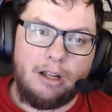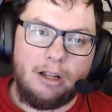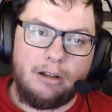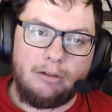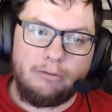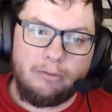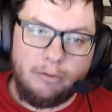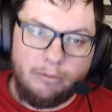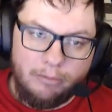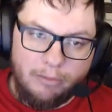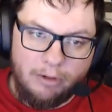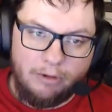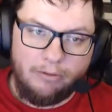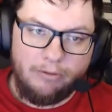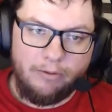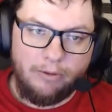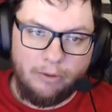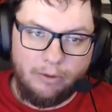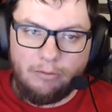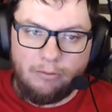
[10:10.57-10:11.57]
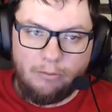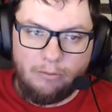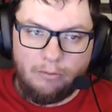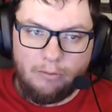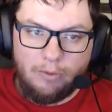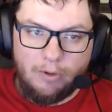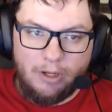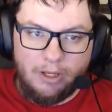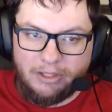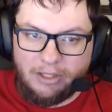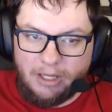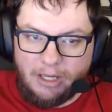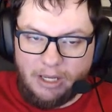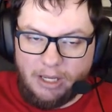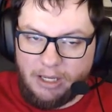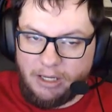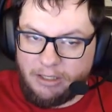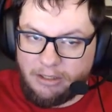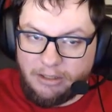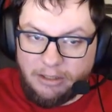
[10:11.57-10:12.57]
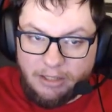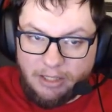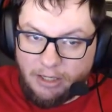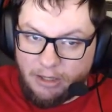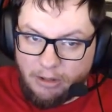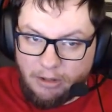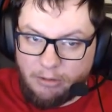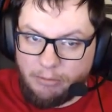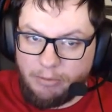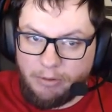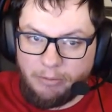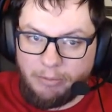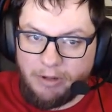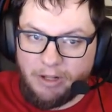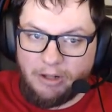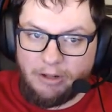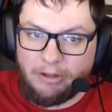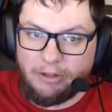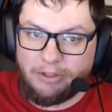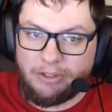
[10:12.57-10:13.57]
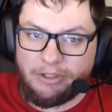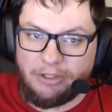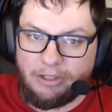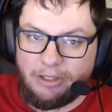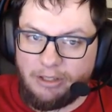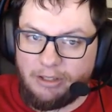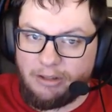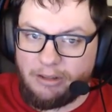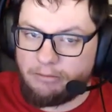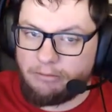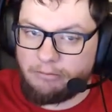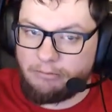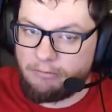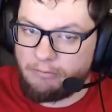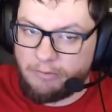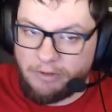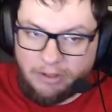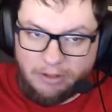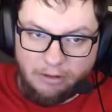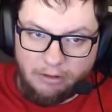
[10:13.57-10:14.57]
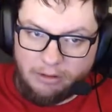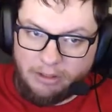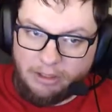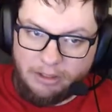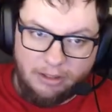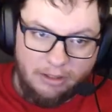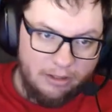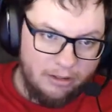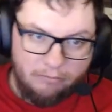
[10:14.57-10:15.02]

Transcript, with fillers: removal was a terrible policy that resulted in